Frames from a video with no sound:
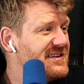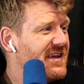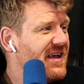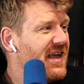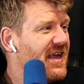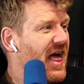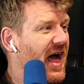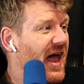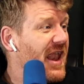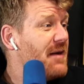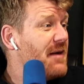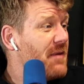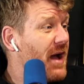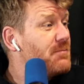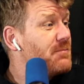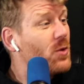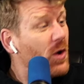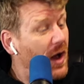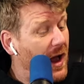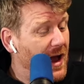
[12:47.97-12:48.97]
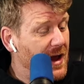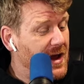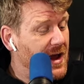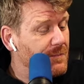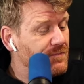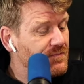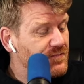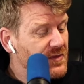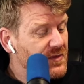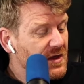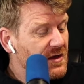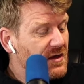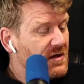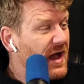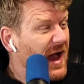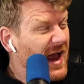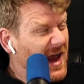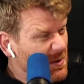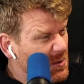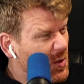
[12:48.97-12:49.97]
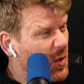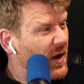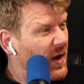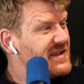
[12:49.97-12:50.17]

And I'm I'm I am I am quite